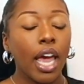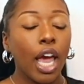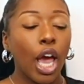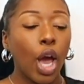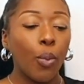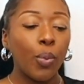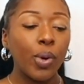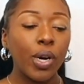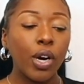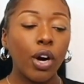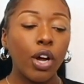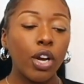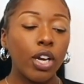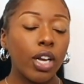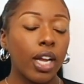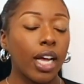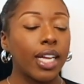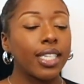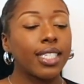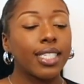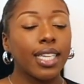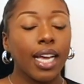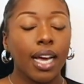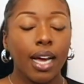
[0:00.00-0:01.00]
And we got a
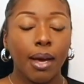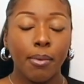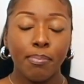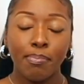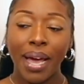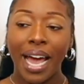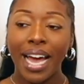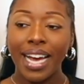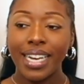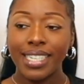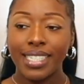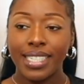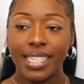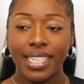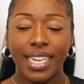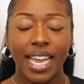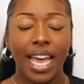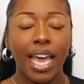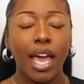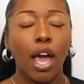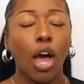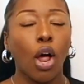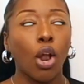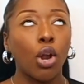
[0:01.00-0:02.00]
lot to unpack
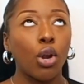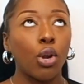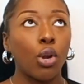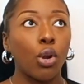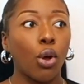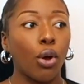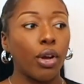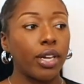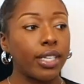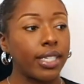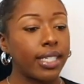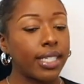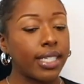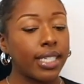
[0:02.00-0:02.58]
today, a lot.